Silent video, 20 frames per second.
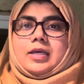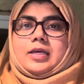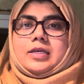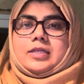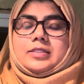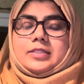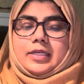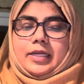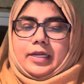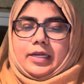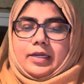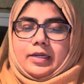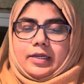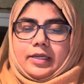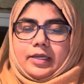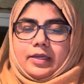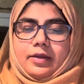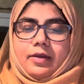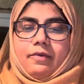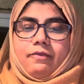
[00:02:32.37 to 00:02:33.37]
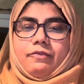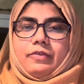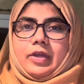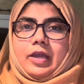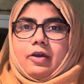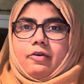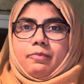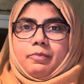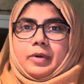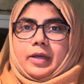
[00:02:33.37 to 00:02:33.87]
Secondly, we
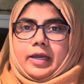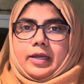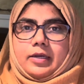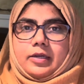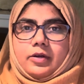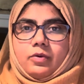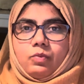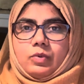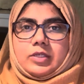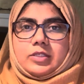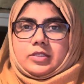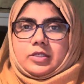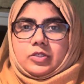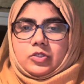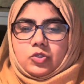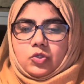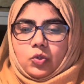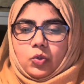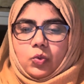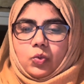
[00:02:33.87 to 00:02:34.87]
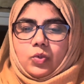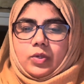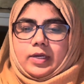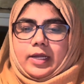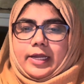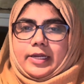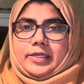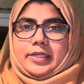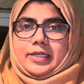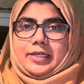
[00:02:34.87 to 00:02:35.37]
have Plyler versus Doe
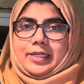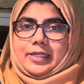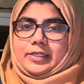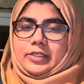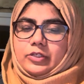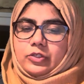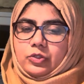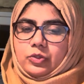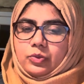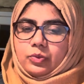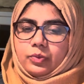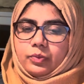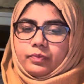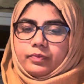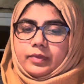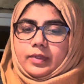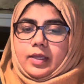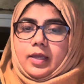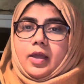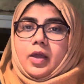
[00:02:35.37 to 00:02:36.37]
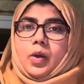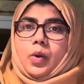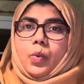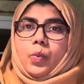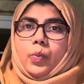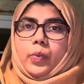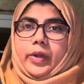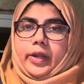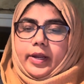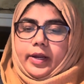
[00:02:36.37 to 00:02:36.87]
1982,
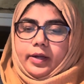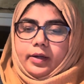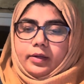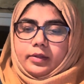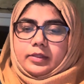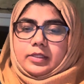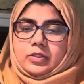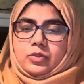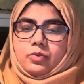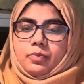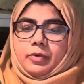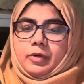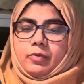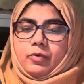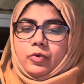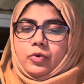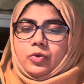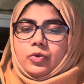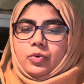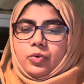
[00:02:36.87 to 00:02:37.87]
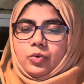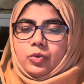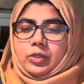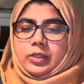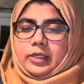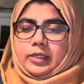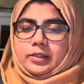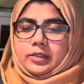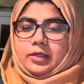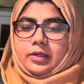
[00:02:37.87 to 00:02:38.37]
where the Supreme Court ruled
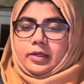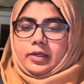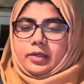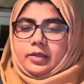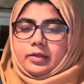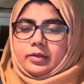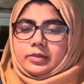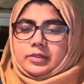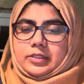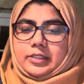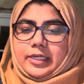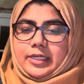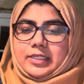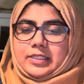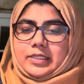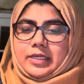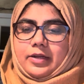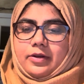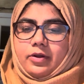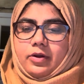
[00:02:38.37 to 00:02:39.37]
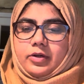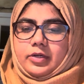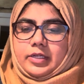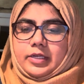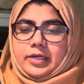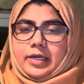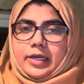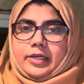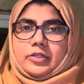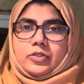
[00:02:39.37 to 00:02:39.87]
that the states cannot
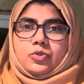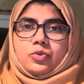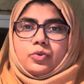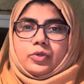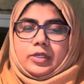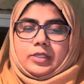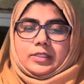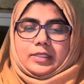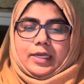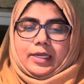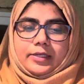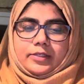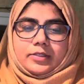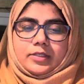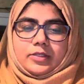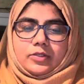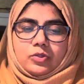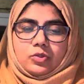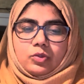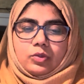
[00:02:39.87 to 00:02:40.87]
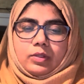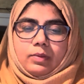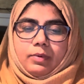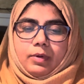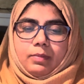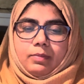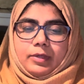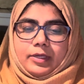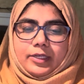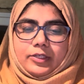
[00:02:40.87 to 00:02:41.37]
deny students access to the
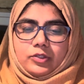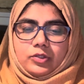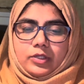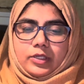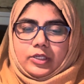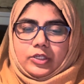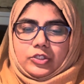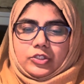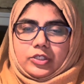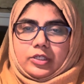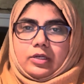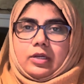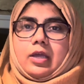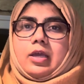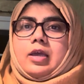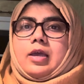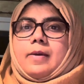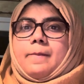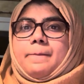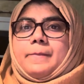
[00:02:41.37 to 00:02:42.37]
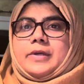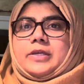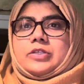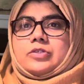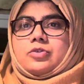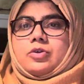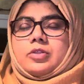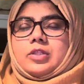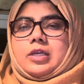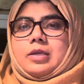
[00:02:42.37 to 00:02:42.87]
public education based
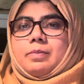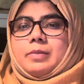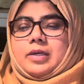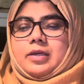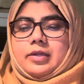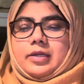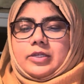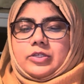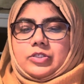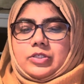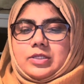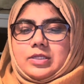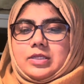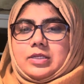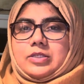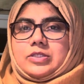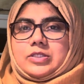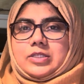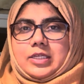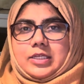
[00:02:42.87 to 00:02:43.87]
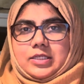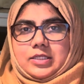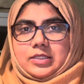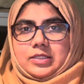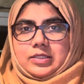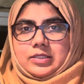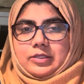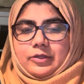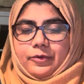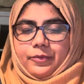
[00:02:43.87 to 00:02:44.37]
on the immigration
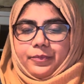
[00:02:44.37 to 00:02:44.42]
status.